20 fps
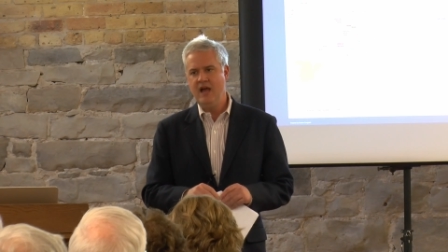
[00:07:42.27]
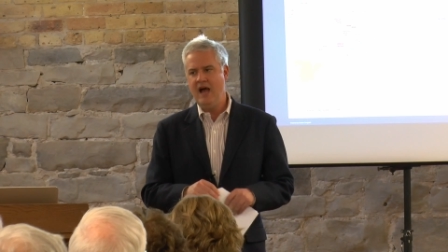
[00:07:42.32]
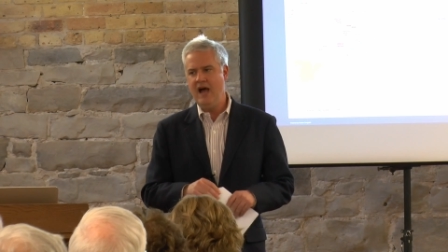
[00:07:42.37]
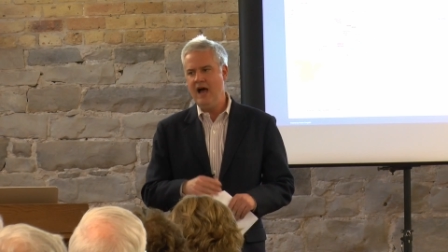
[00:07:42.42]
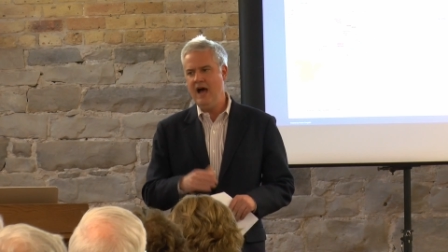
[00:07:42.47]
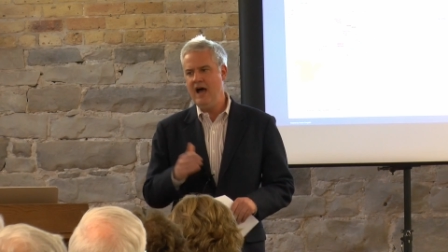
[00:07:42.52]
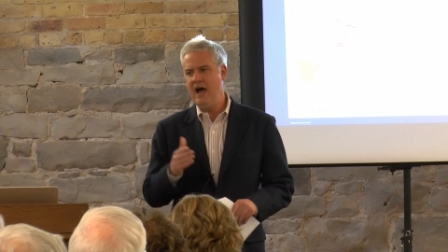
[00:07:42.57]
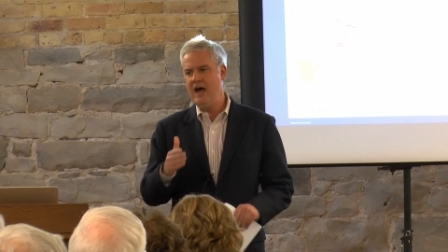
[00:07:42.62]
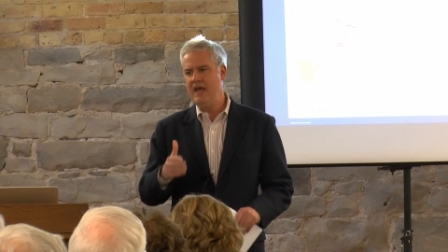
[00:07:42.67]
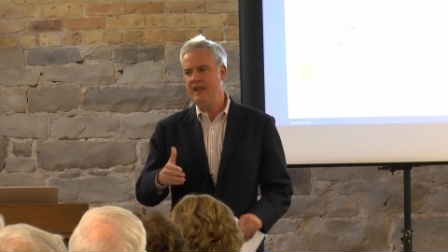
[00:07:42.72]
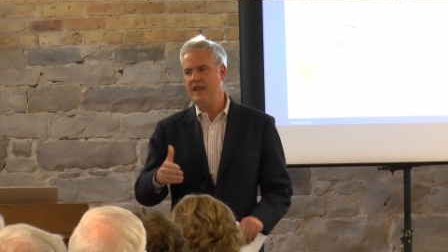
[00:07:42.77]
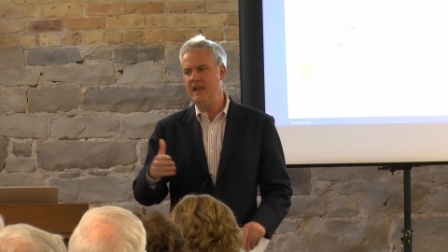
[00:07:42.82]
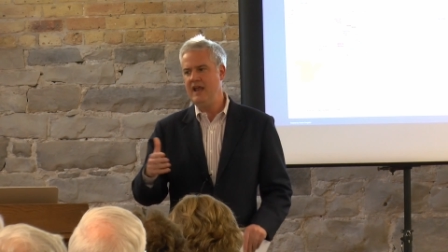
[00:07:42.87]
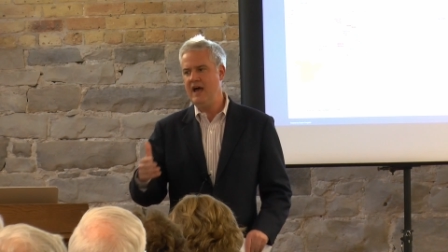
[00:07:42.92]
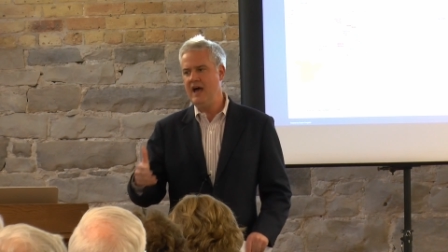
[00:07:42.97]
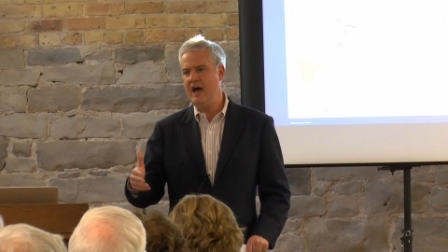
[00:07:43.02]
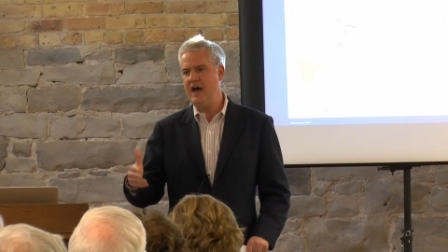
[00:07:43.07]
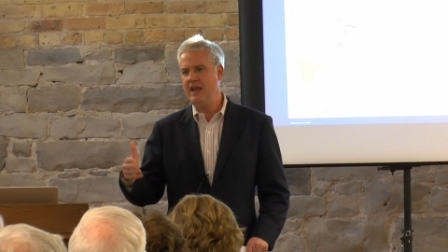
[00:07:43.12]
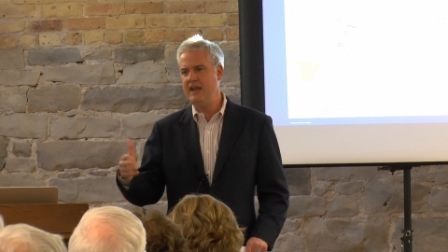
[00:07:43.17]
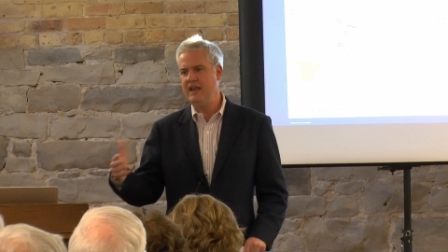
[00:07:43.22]
on and
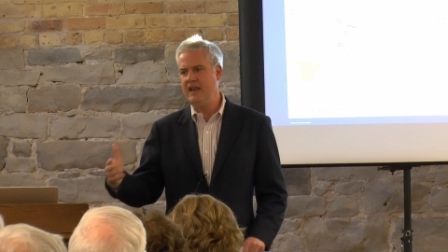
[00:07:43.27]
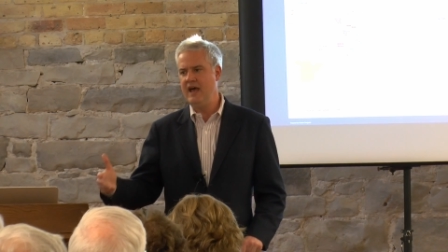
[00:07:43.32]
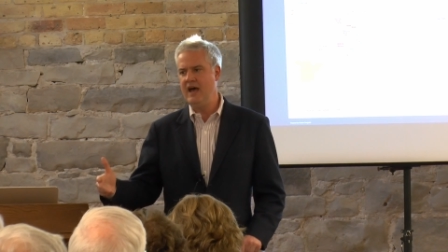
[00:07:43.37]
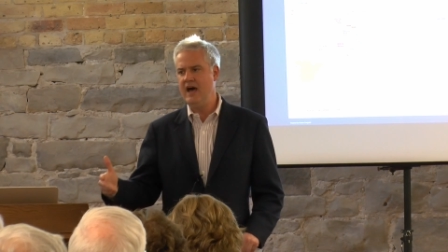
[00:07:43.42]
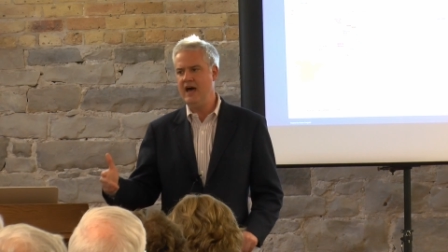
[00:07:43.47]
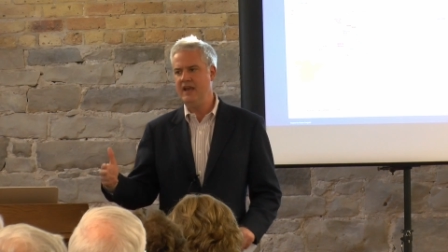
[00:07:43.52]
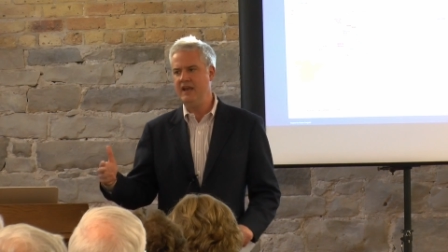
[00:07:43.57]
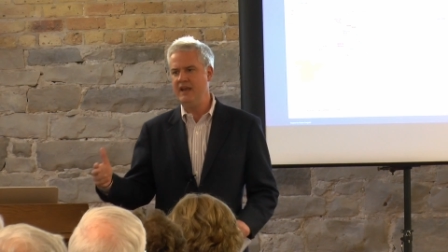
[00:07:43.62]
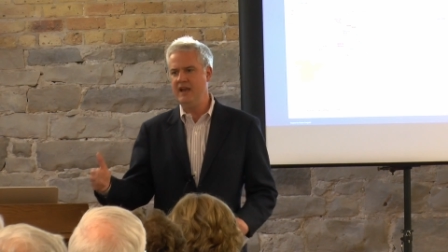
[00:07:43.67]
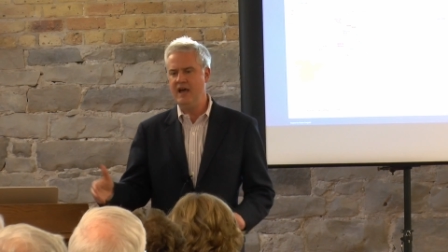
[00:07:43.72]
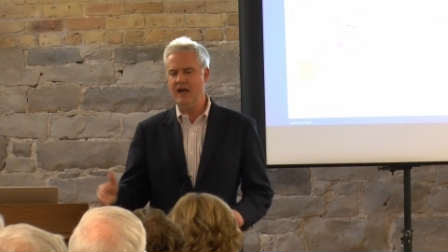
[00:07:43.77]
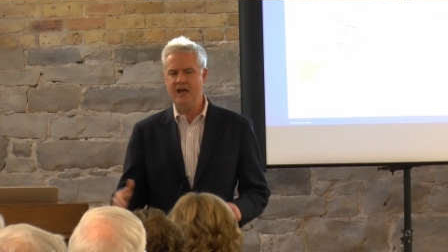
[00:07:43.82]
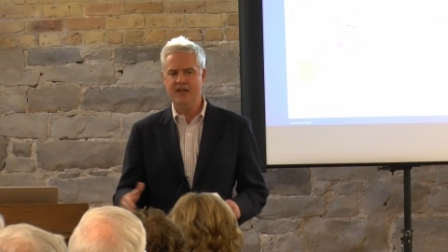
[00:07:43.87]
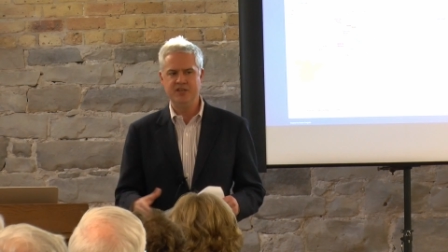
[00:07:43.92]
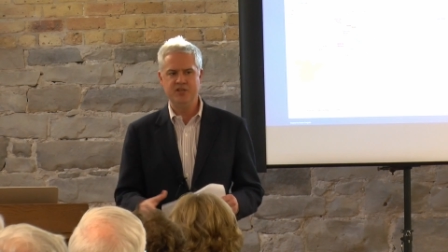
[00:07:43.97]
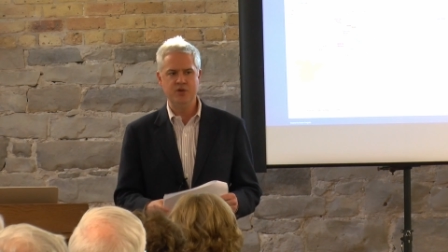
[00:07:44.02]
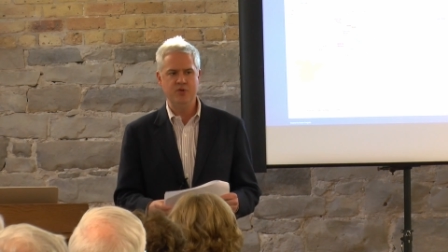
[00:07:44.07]
on and on and on.